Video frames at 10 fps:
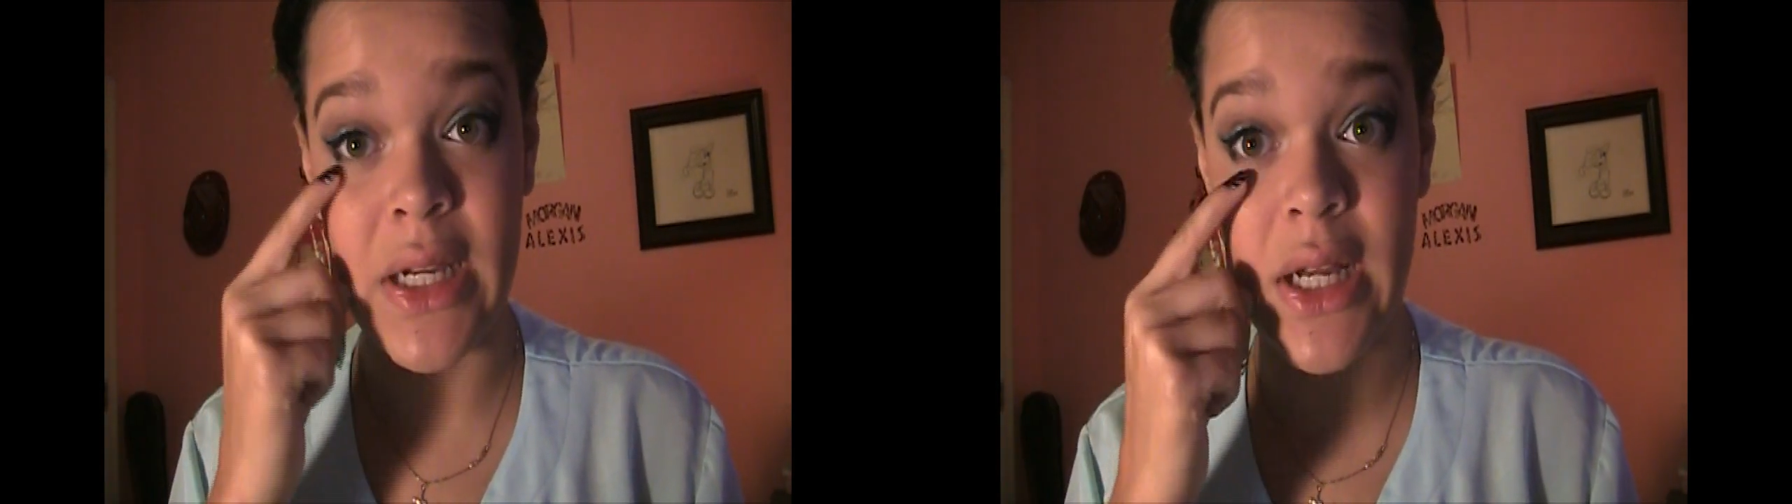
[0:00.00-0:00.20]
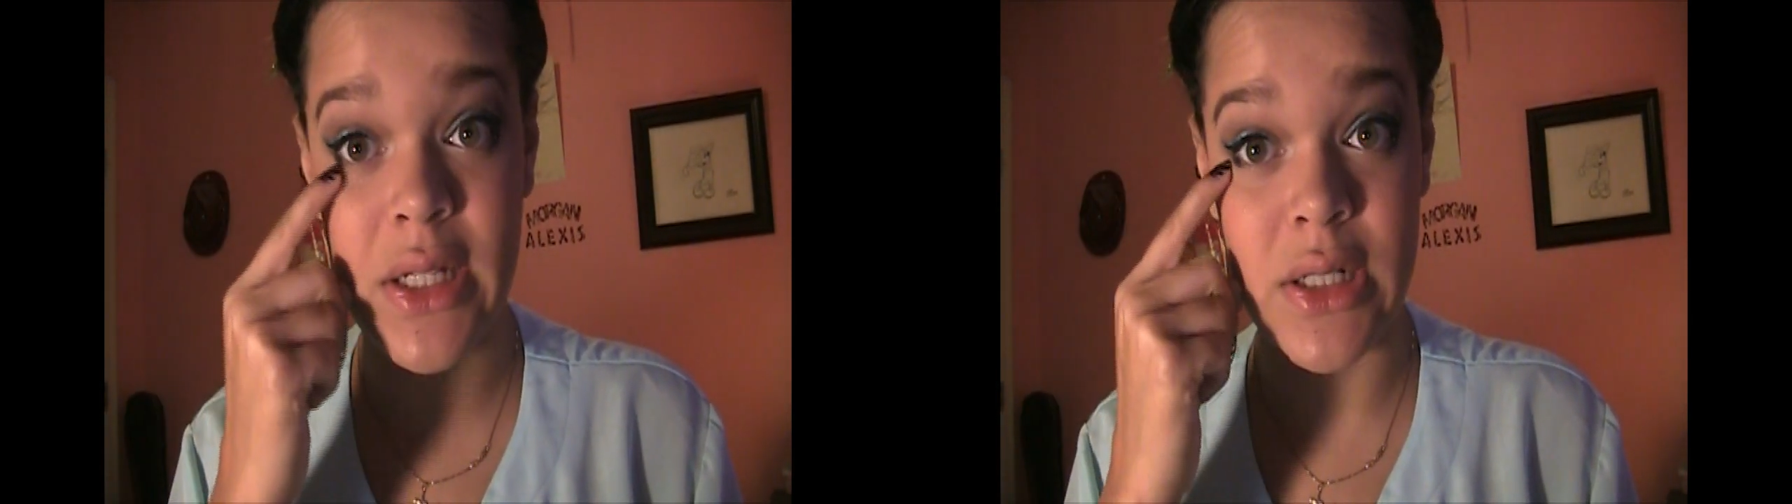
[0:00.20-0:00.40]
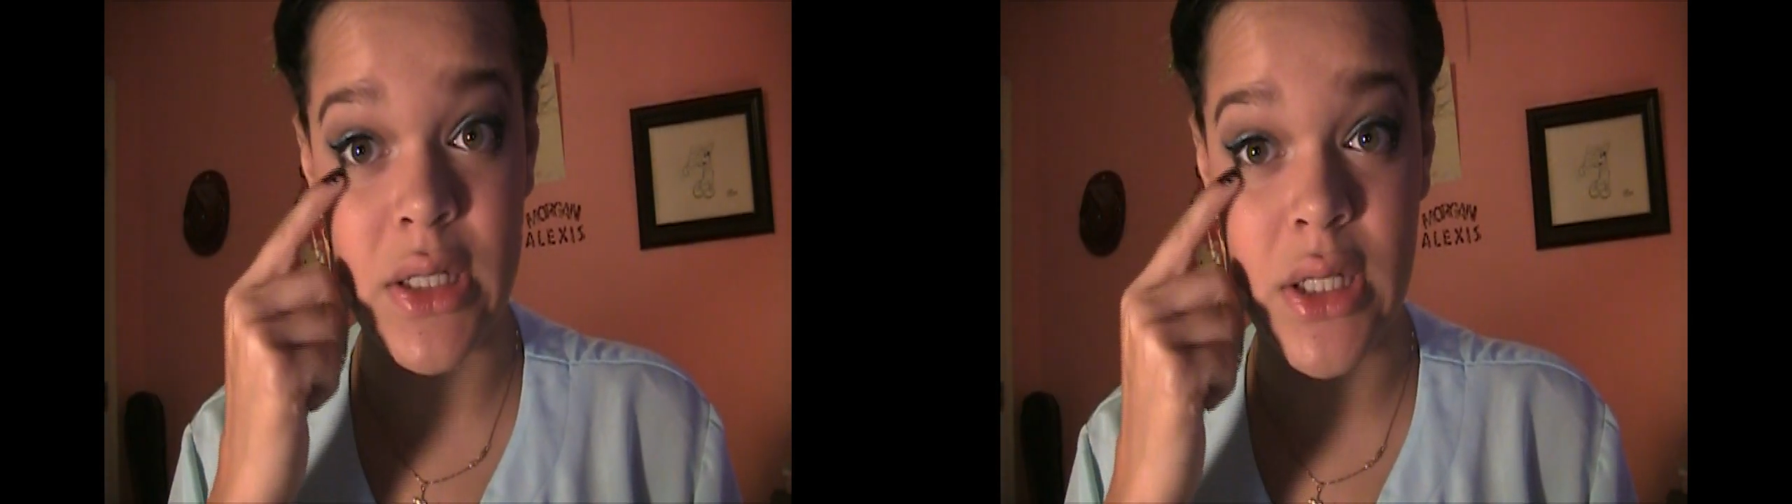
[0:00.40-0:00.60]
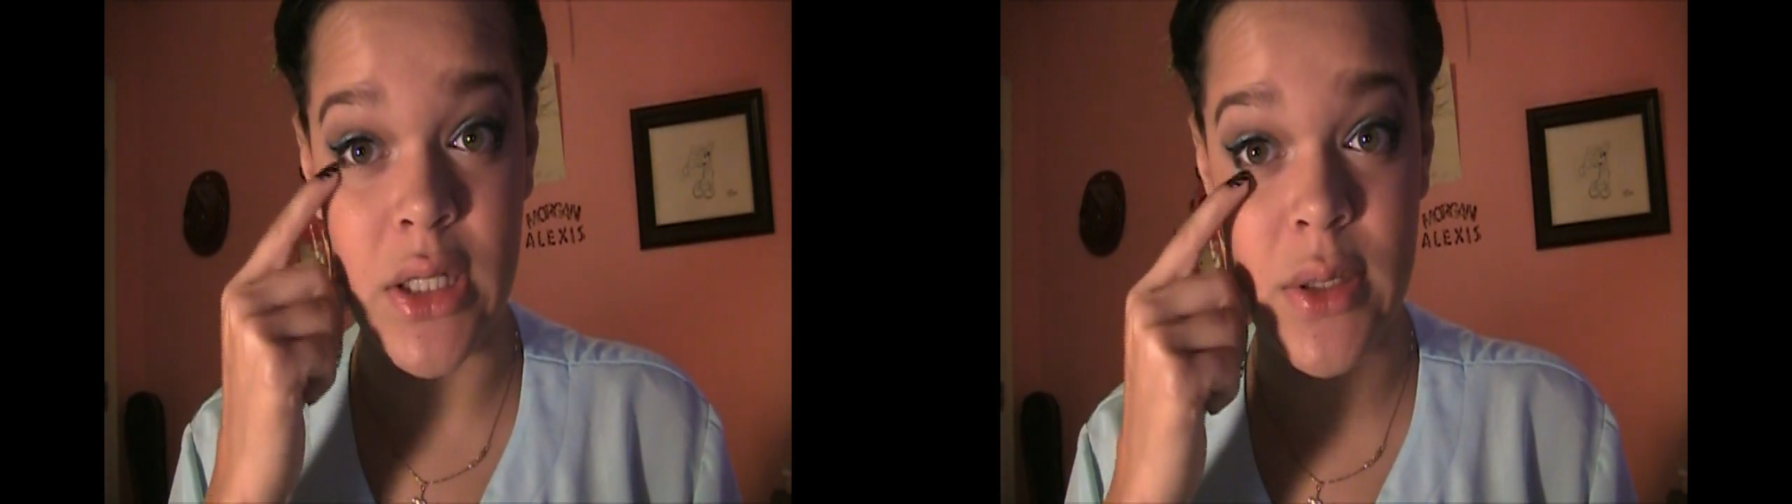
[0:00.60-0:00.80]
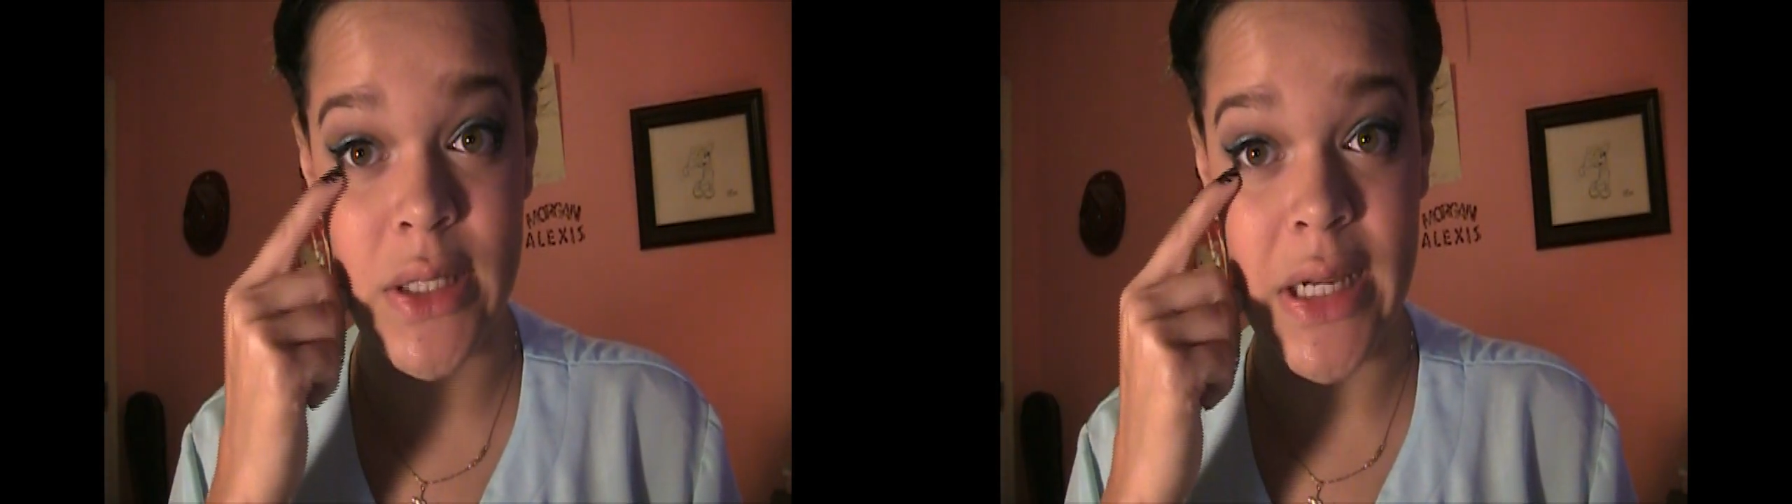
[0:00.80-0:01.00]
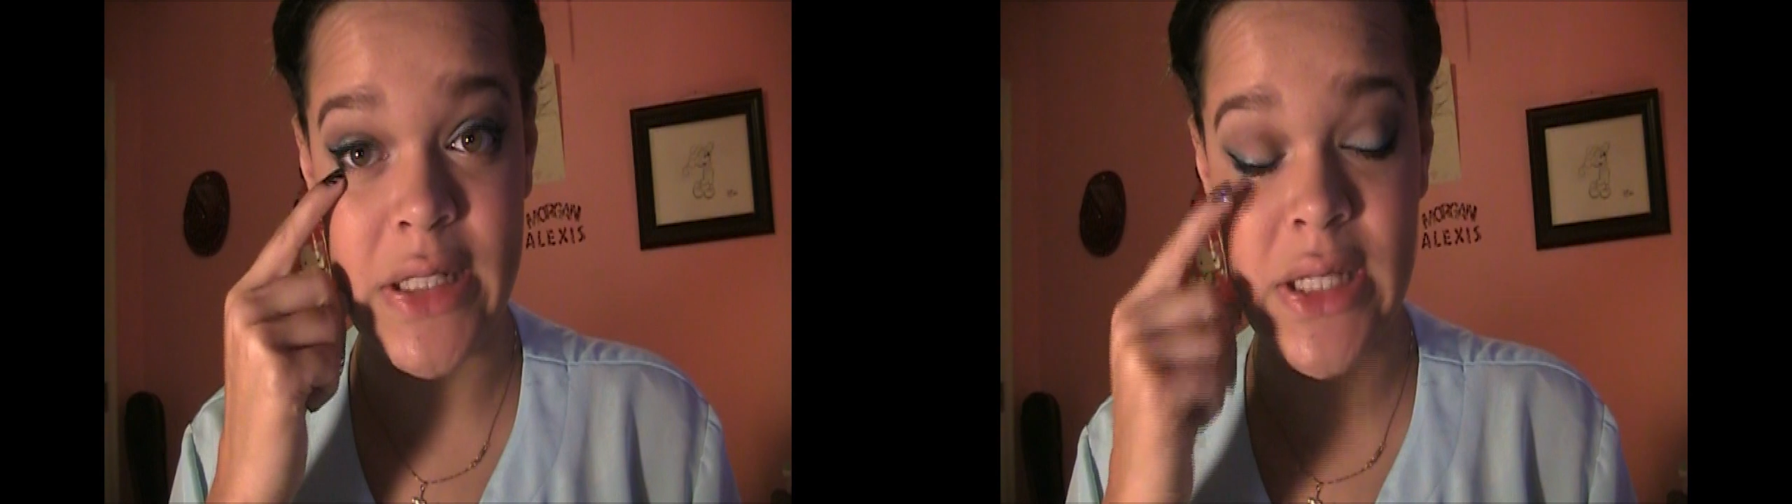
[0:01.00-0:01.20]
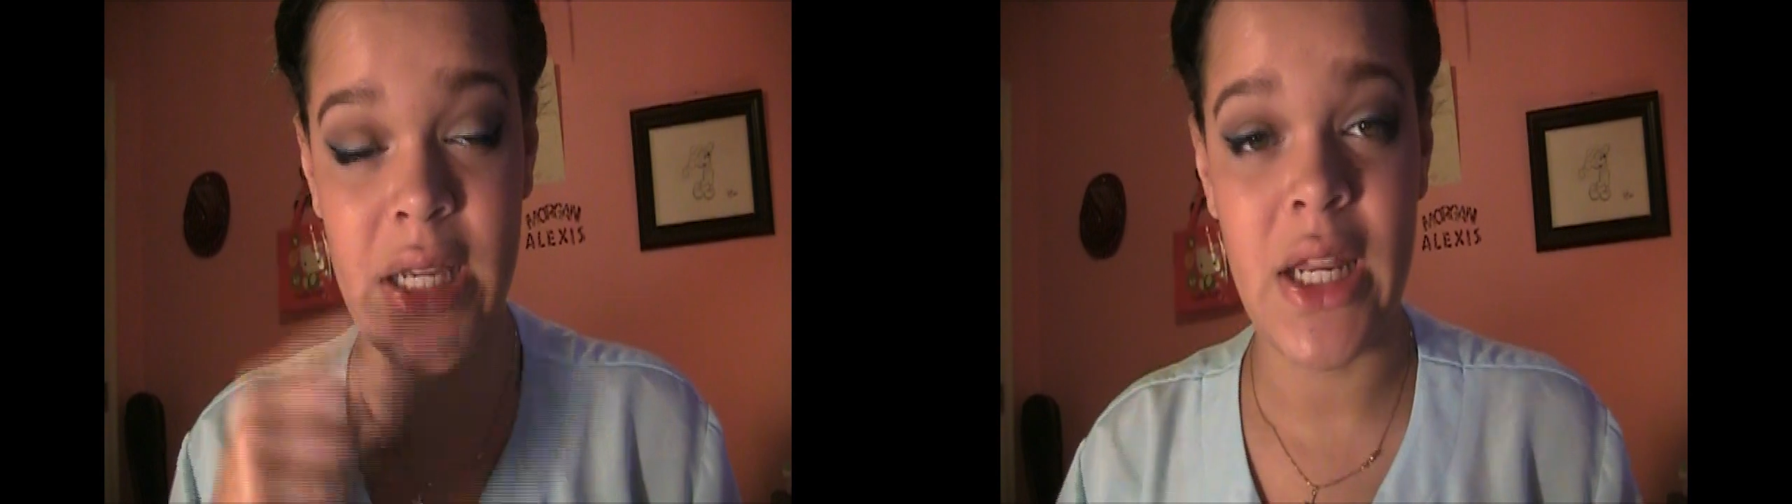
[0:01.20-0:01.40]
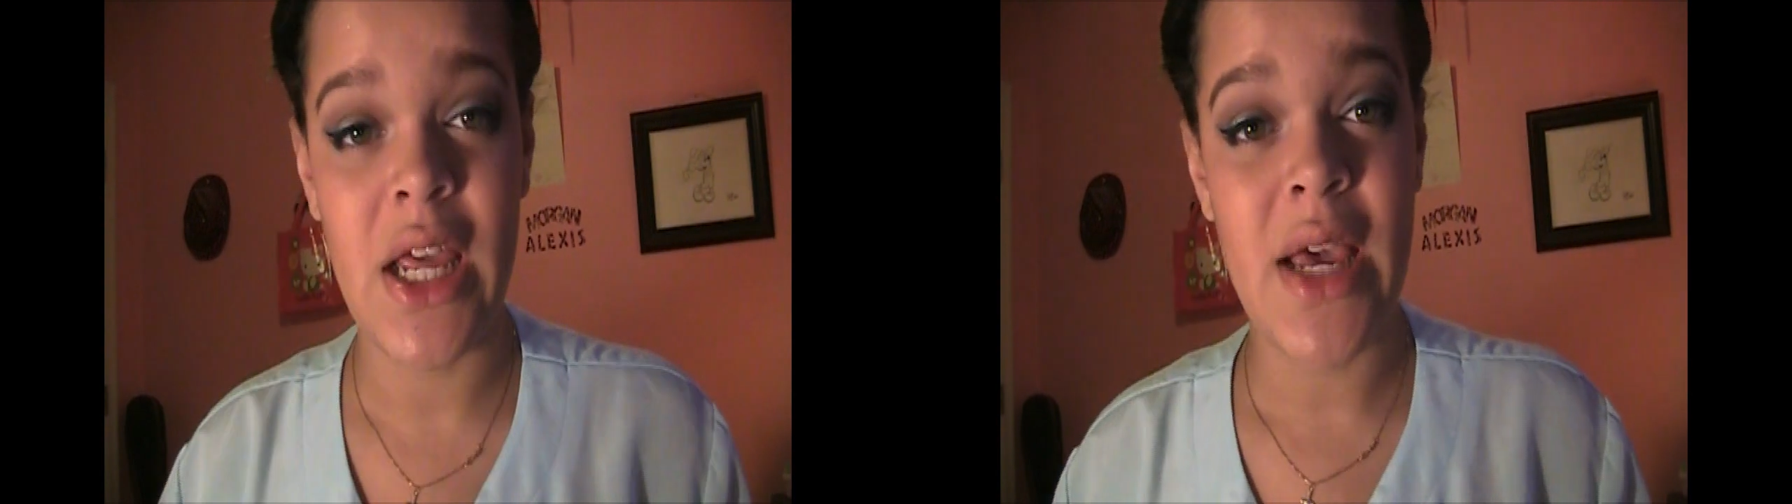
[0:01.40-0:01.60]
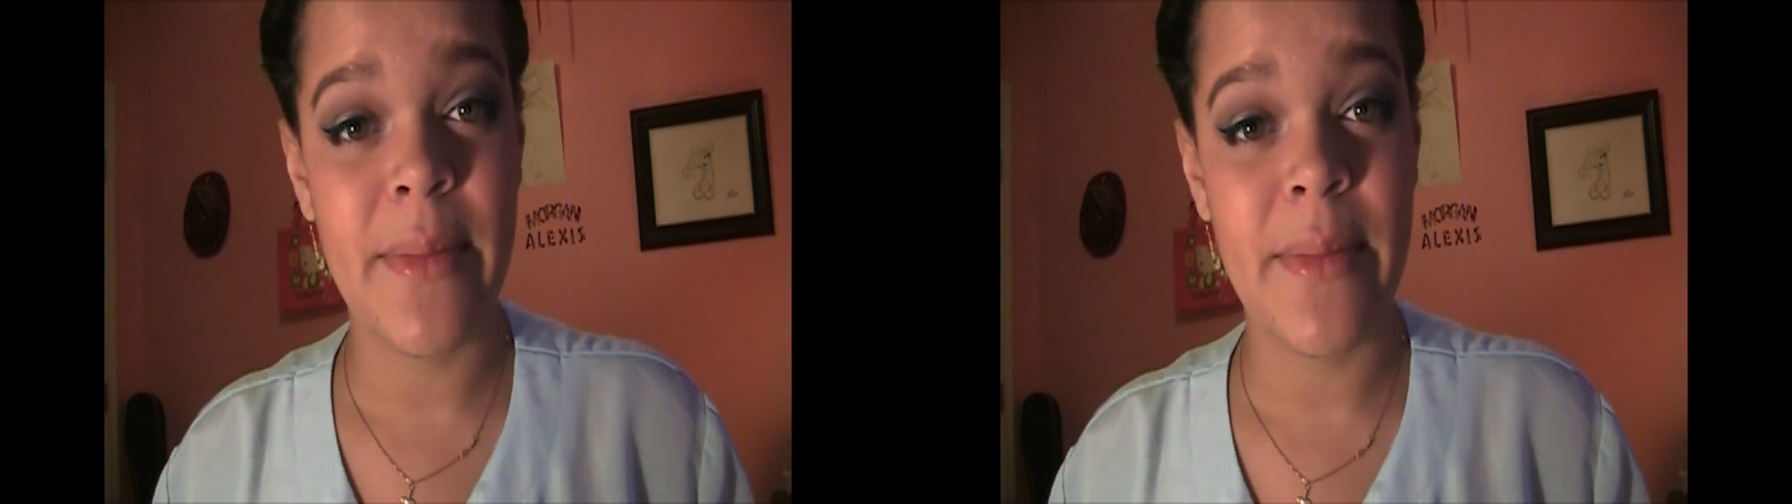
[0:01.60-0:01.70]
color on the lower lash line,